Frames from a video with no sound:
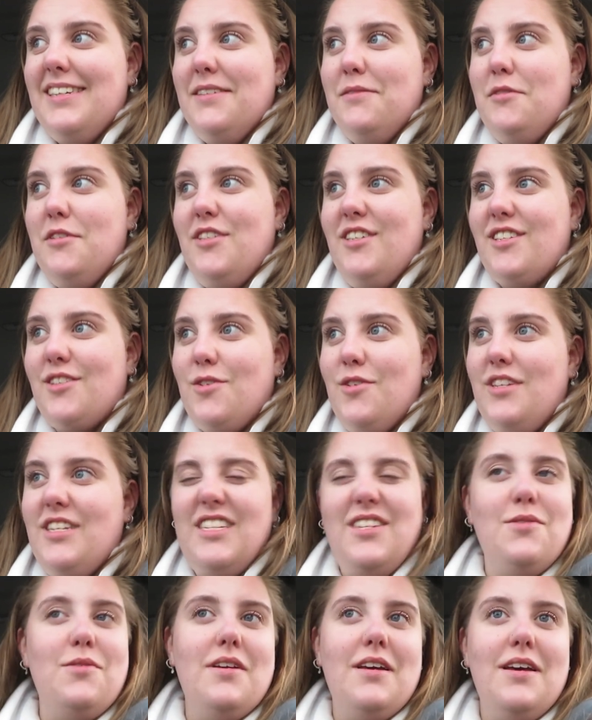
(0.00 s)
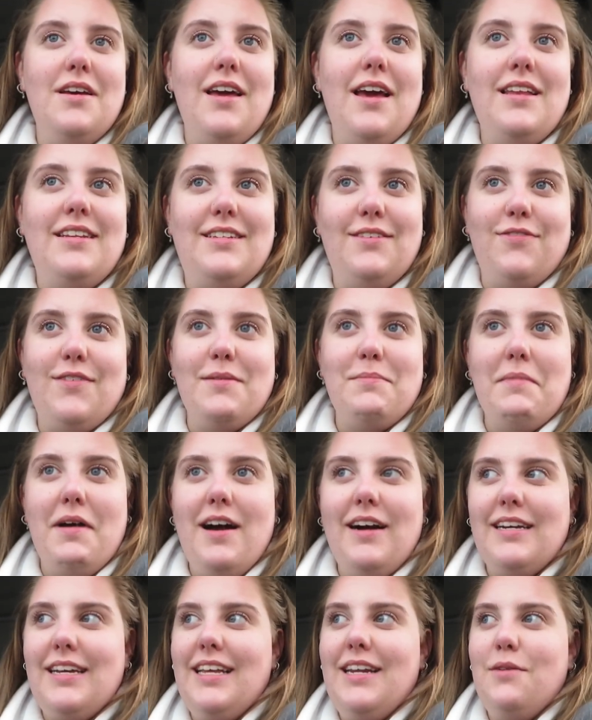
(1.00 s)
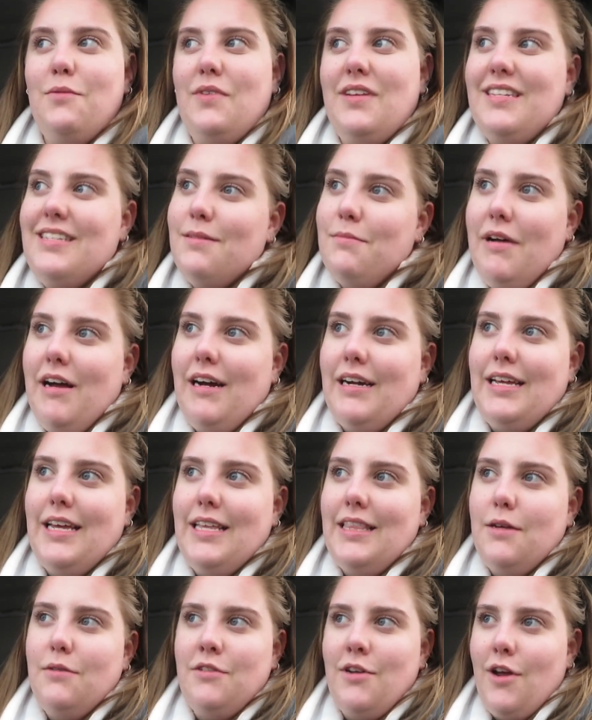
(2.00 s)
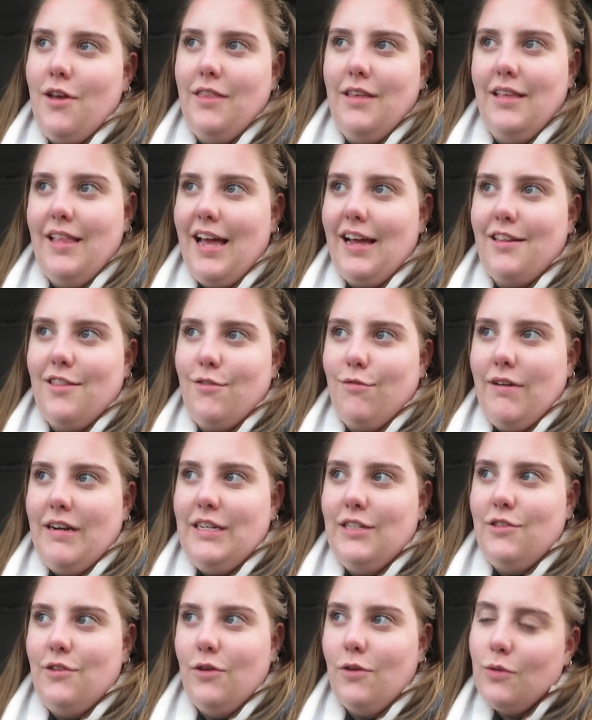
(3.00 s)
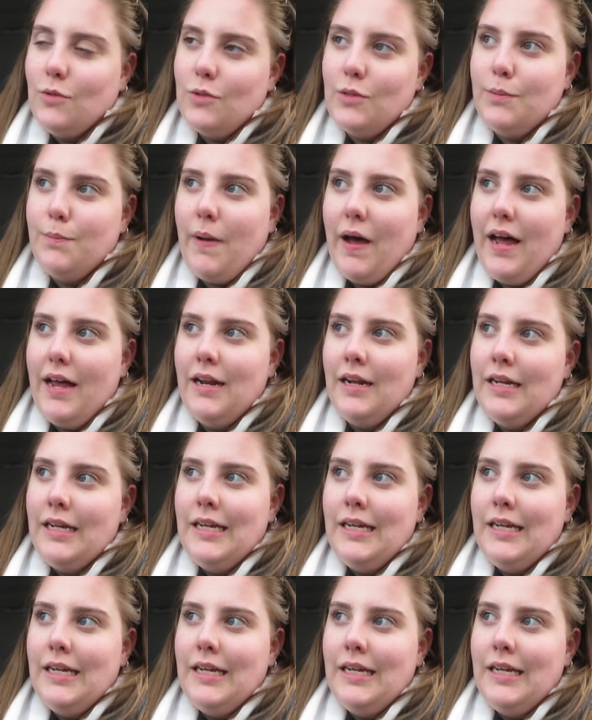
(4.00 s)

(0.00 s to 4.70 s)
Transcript: was just good to do a different market, a winter market. There was only like 3 stalls, but